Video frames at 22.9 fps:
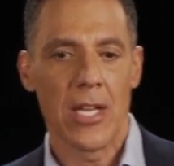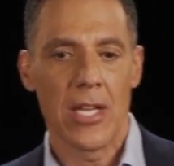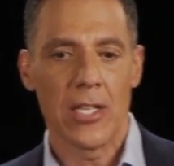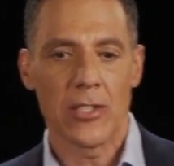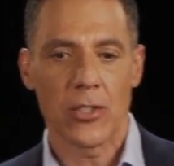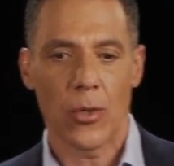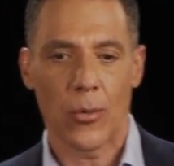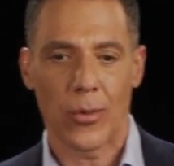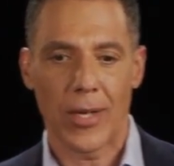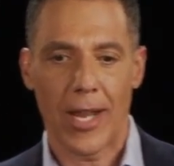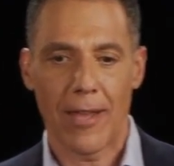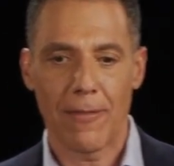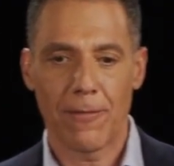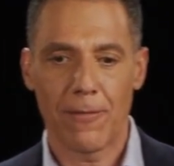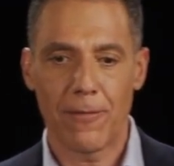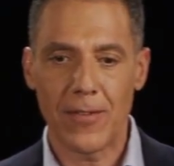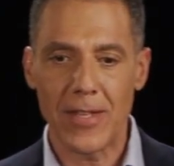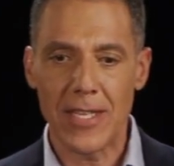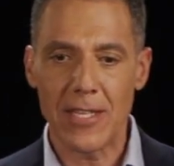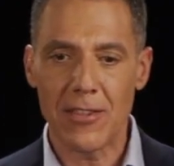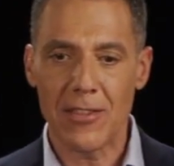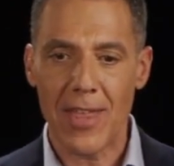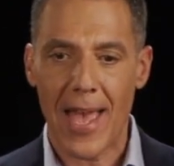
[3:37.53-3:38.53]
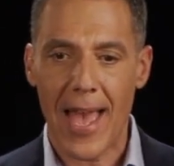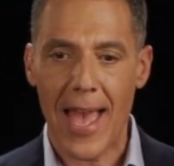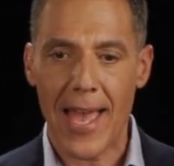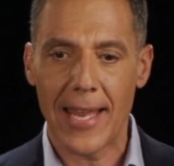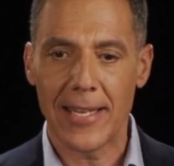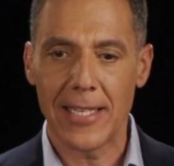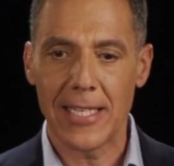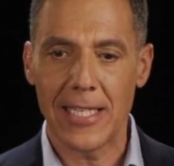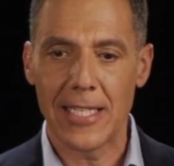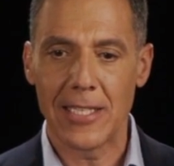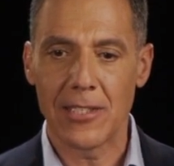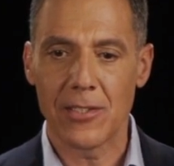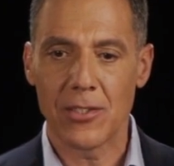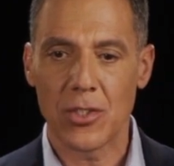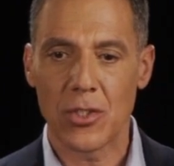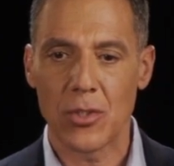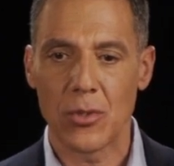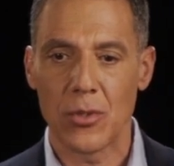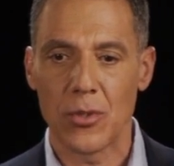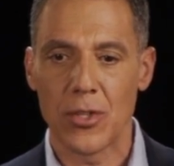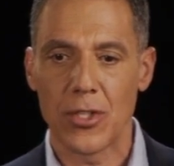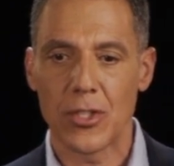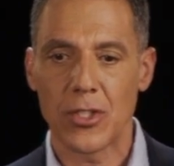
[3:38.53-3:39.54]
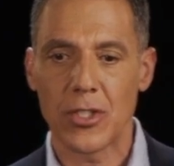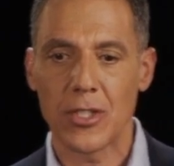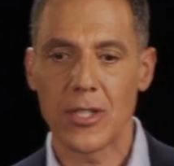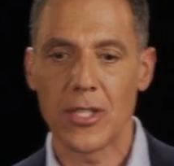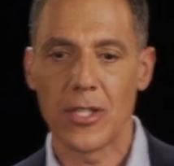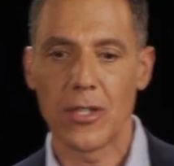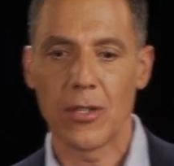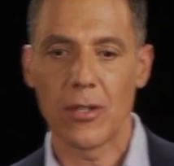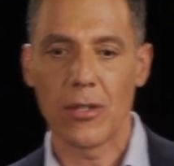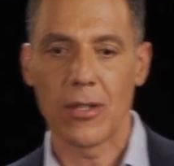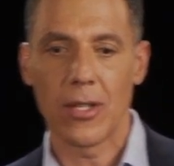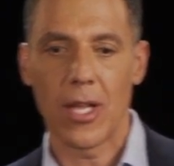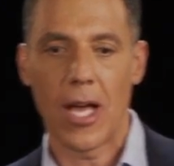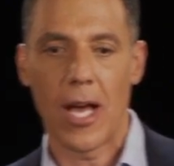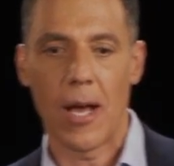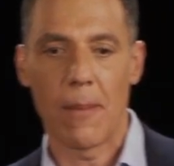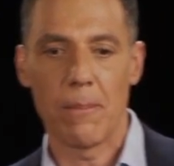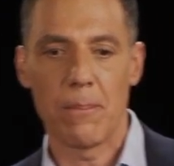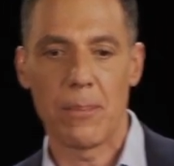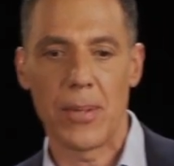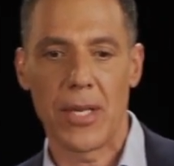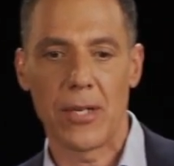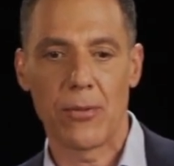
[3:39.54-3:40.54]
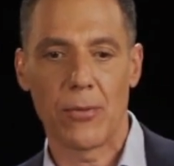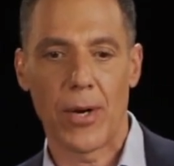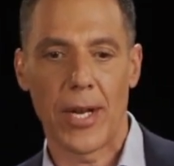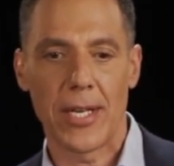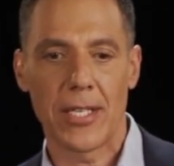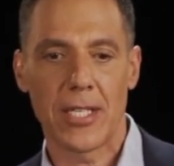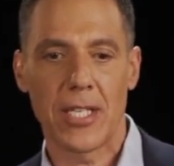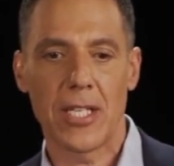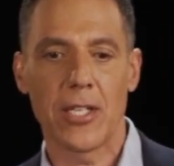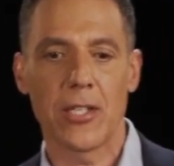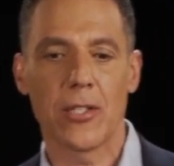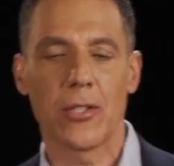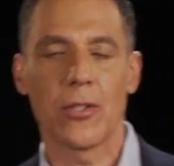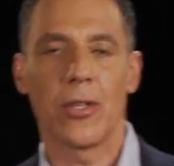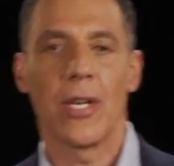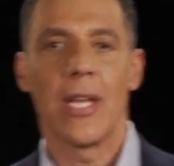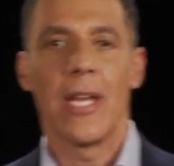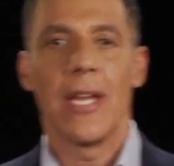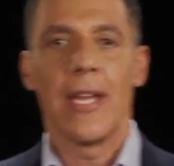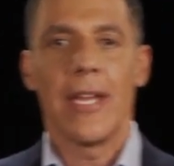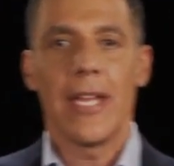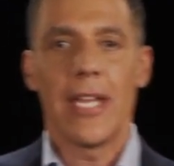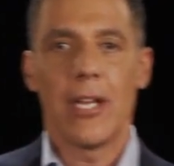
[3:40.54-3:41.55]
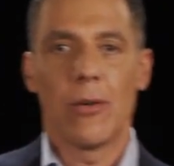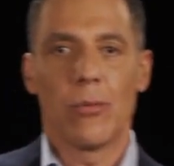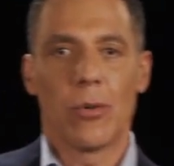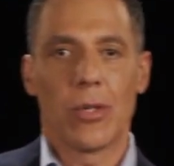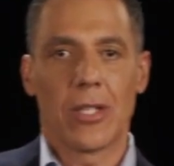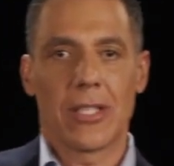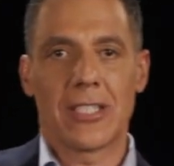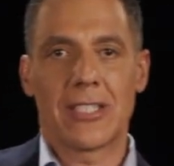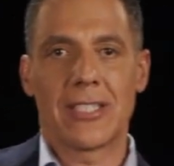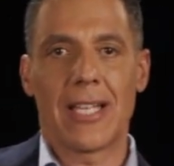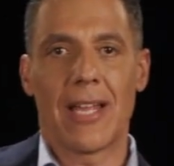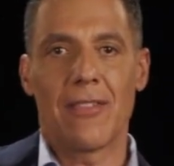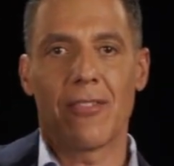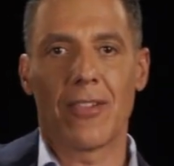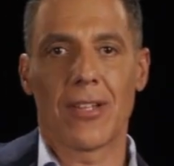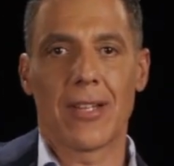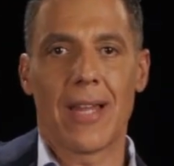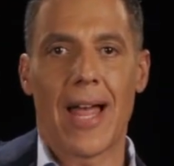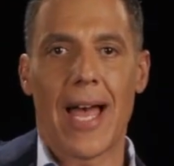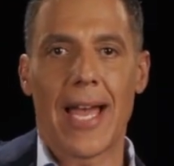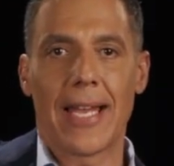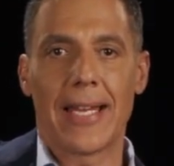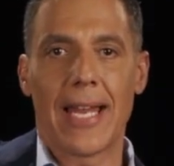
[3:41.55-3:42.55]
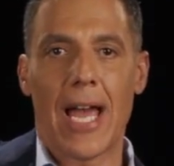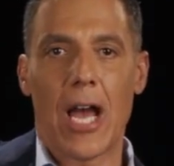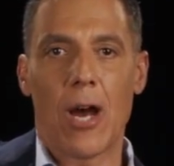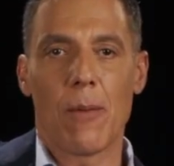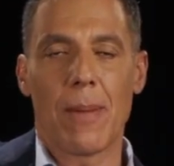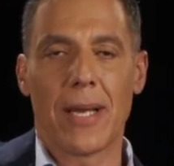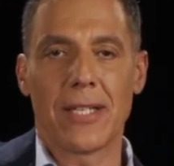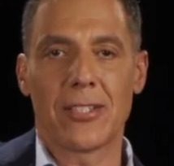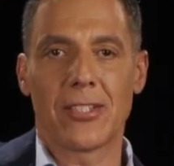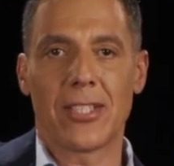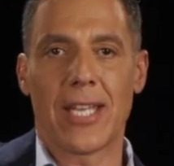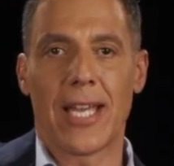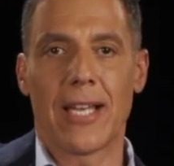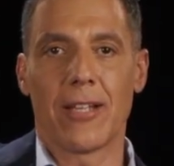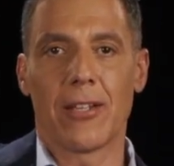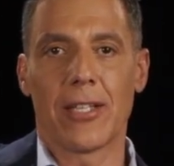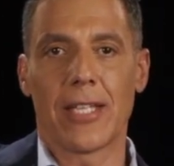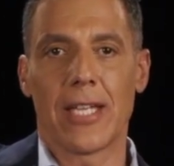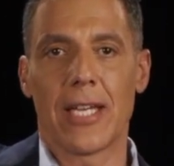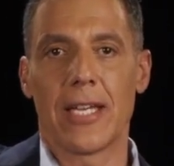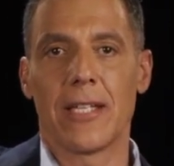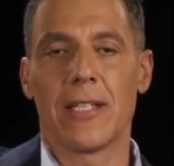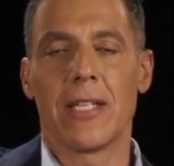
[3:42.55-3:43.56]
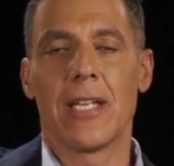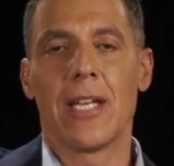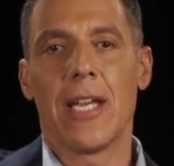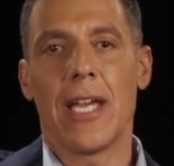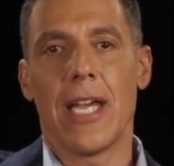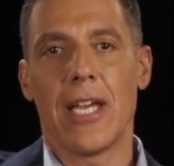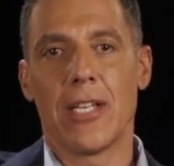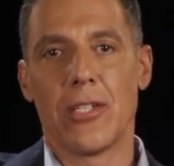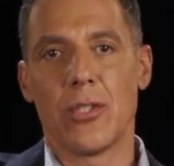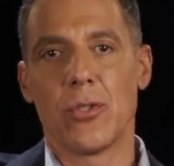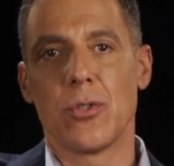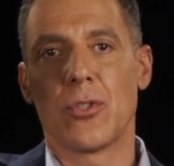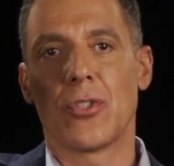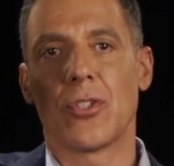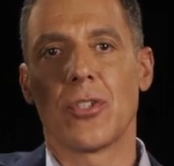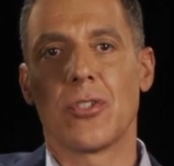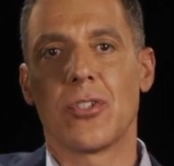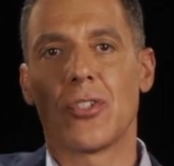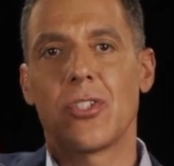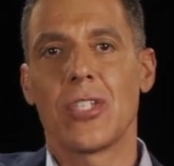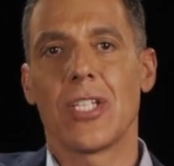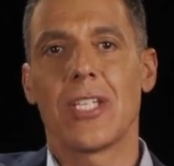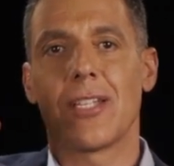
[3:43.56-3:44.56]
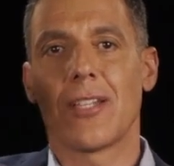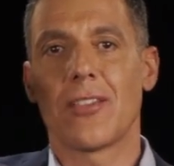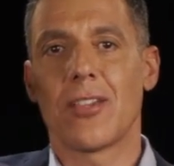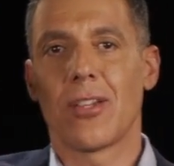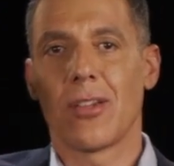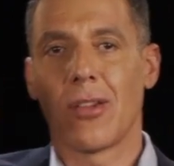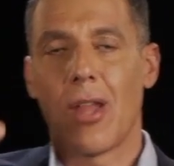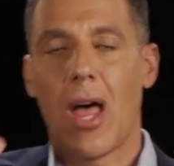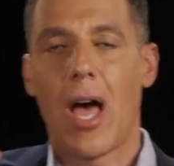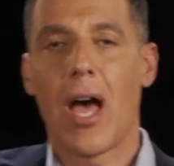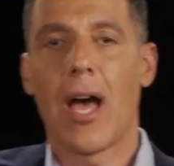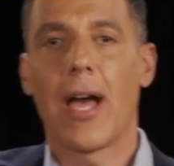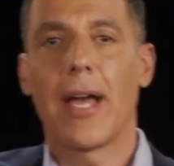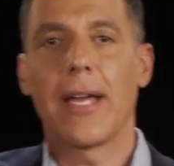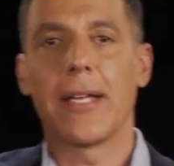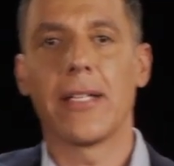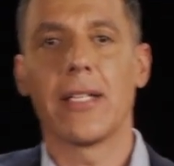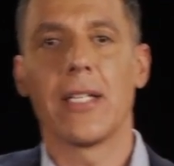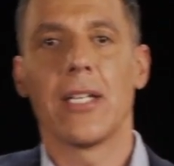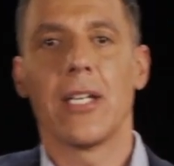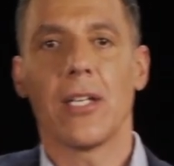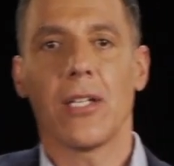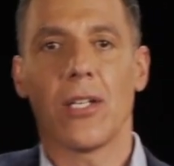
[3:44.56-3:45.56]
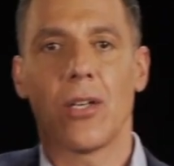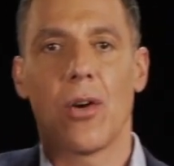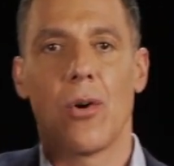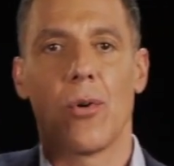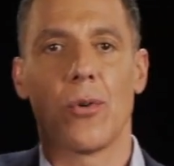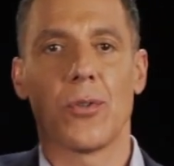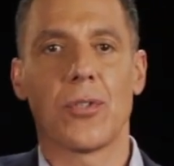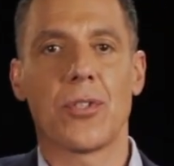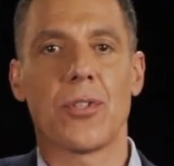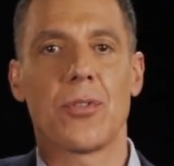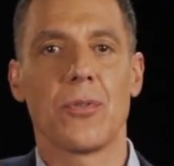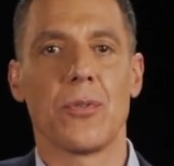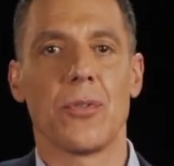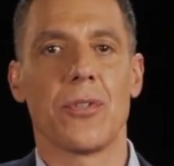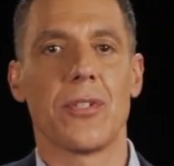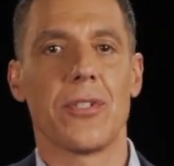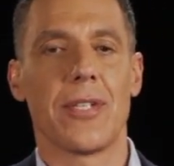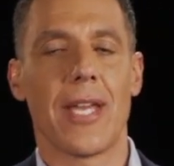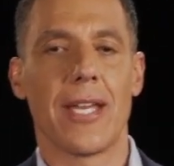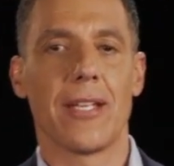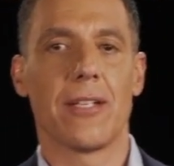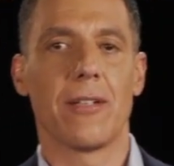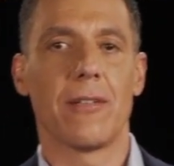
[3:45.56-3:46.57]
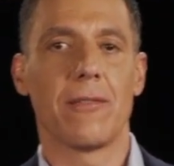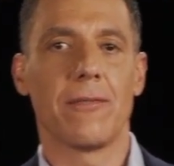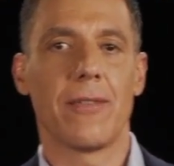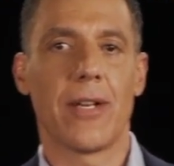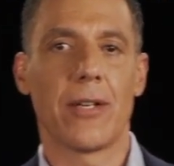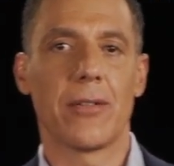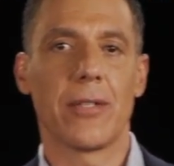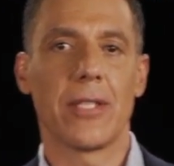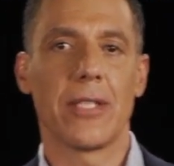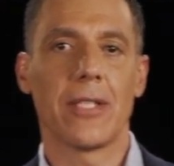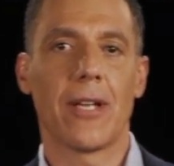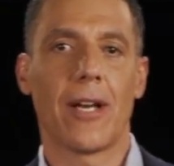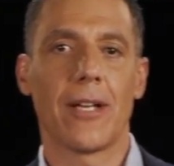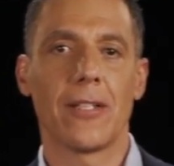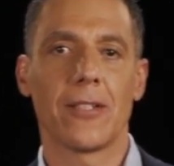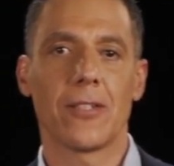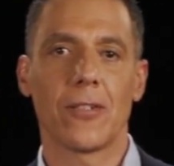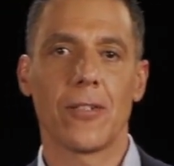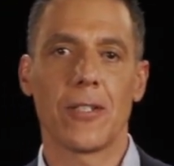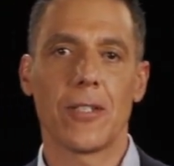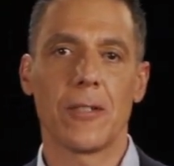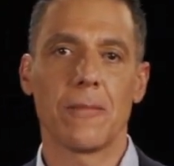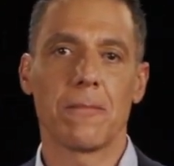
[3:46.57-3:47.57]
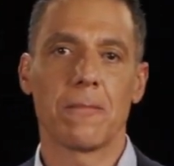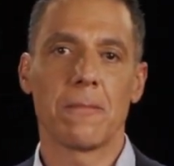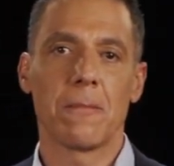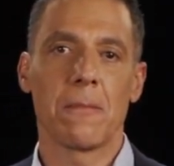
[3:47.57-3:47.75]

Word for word: So when I feed that into this little um, bit right here, it will extend the line out by scaling it, and you should see that the line goes through the data very nicely.